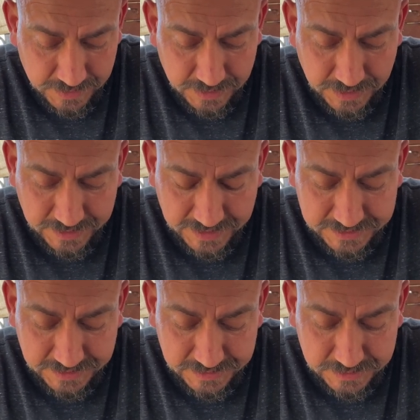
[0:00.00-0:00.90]
And
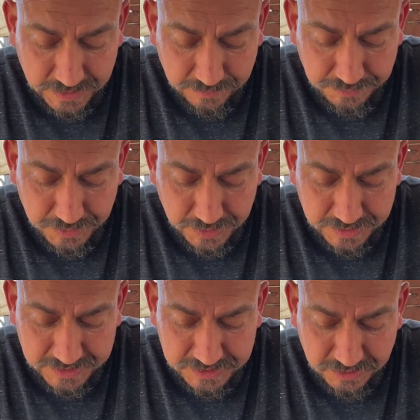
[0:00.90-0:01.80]
that's his
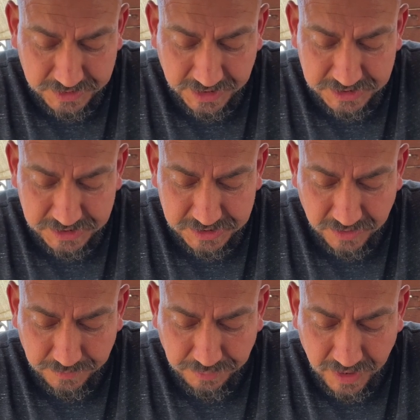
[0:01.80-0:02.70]
book, Dissertations
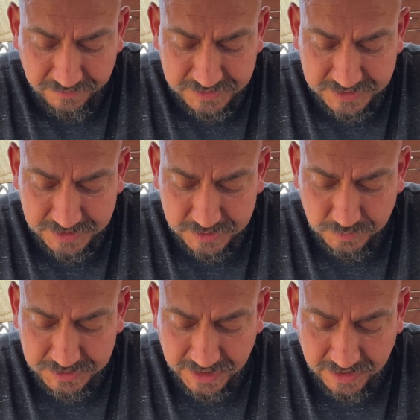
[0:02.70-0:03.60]
on the Prophecies,
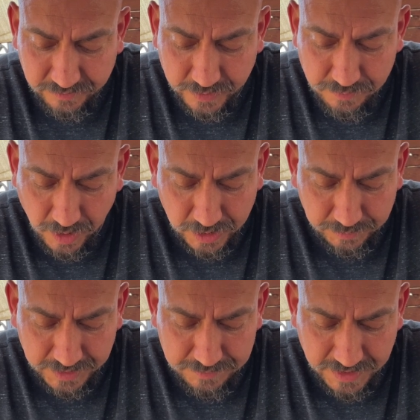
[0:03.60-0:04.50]
which have
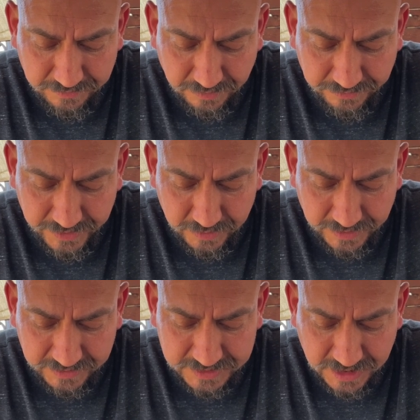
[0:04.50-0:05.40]
remarkably been
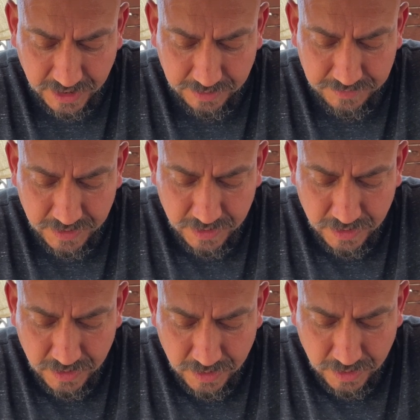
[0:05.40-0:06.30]
fulfilled at the time,
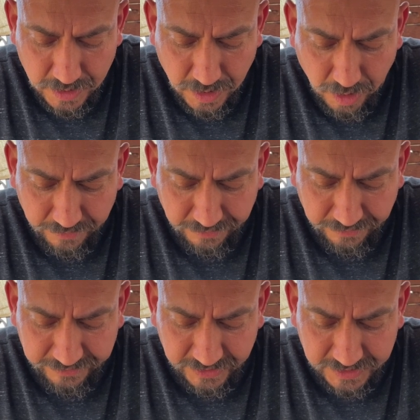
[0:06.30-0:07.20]
are
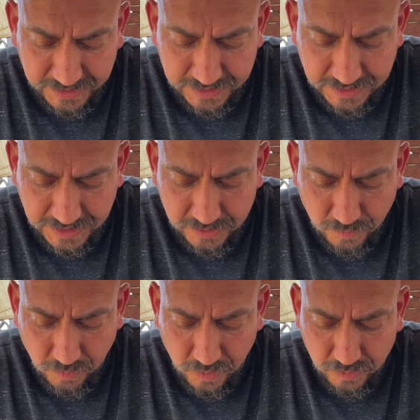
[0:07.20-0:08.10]
fulfilling in
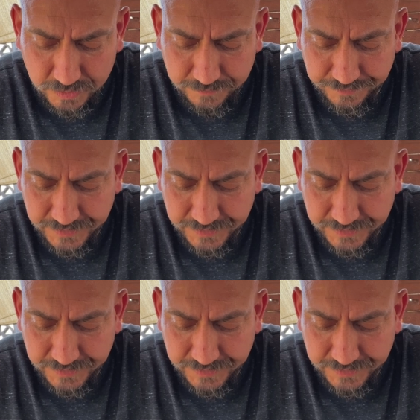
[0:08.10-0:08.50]
the world.